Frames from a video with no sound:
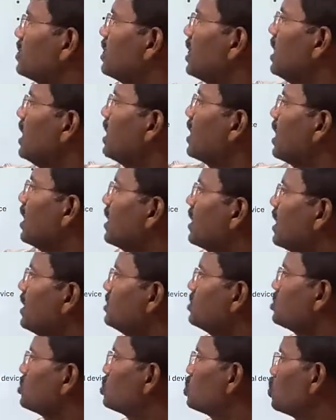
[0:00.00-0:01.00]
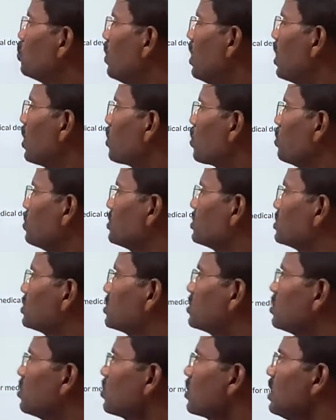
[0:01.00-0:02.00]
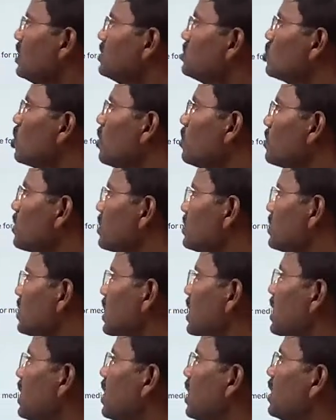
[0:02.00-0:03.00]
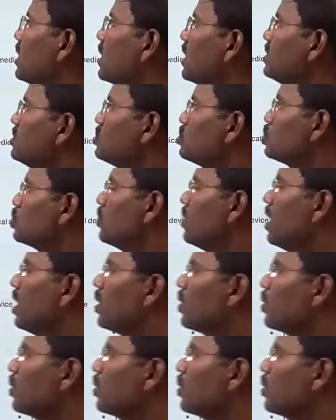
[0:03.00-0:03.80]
3 contains 12 rules. Okay, chapter 3 contains 12